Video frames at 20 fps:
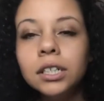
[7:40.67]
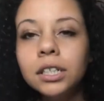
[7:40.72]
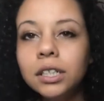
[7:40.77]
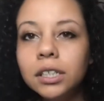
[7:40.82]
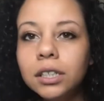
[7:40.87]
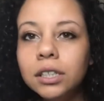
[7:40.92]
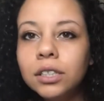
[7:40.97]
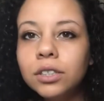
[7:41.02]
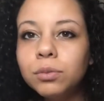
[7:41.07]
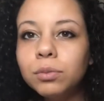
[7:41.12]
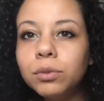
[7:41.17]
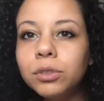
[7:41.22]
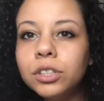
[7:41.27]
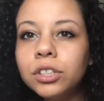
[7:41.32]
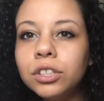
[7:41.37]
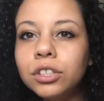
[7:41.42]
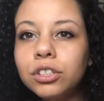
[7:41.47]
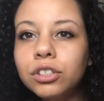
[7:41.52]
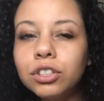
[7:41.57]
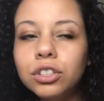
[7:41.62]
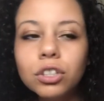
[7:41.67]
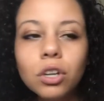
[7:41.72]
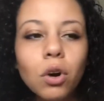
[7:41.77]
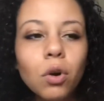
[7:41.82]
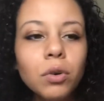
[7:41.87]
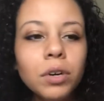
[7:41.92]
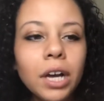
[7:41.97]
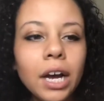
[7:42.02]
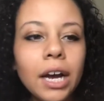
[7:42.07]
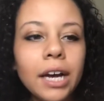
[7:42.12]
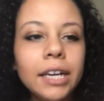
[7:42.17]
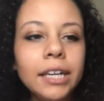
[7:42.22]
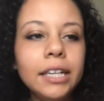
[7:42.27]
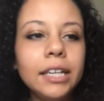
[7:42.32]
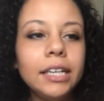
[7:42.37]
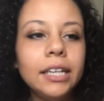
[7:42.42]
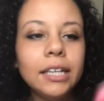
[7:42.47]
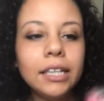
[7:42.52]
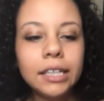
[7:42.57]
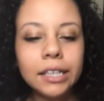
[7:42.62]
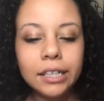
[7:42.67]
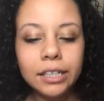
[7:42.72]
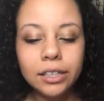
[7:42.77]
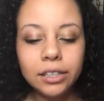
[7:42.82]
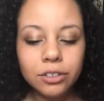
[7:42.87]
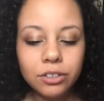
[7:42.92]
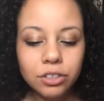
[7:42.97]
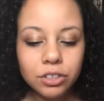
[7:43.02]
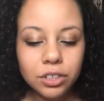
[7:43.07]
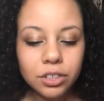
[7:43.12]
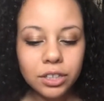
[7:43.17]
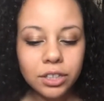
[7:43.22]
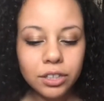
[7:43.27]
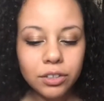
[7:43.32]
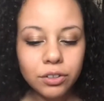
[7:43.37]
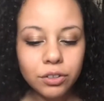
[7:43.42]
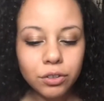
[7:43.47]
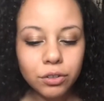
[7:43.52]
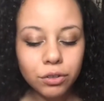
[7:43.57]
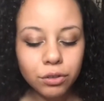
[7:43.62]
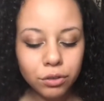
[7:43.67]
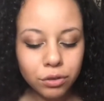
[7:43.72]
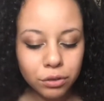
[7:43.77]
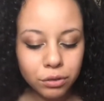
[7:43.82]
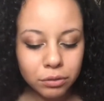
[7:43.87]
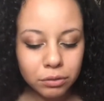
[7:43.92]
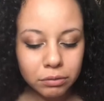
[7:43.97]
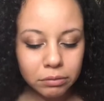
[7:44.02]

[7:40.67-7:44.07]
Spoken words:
These boys are so tiny. Like, they're just like little...